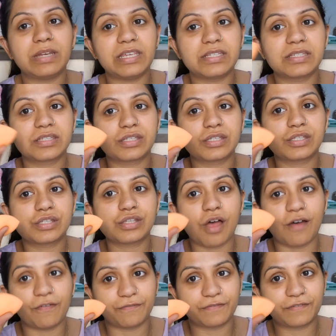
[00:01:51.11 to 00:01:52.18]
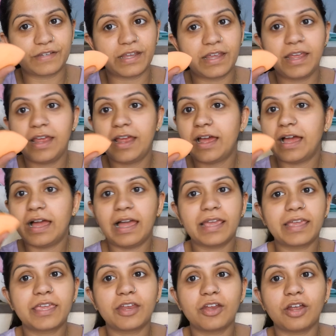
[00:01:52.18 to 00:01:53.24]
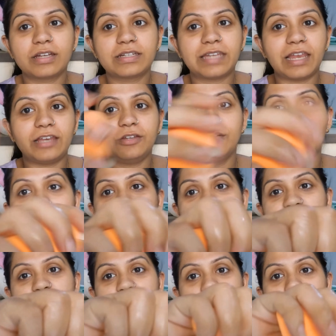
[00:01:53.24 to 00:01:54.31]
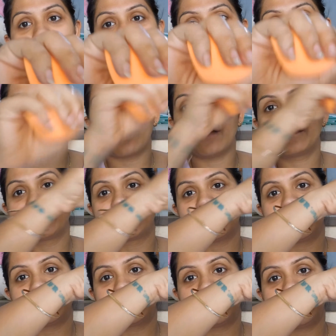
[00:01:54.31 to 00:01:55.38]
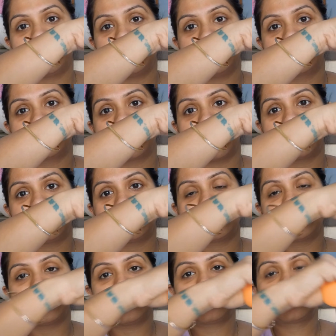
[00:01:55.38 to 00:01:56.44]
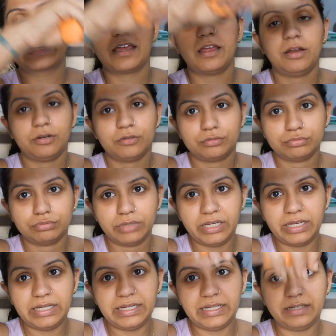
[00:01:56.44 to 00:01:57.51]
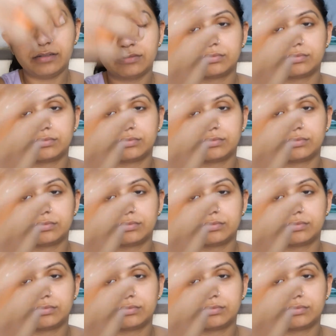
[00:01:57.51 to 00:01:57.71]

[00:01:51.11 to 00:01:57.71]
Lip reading: soft. I cannot tell you how soft is this. Like this is really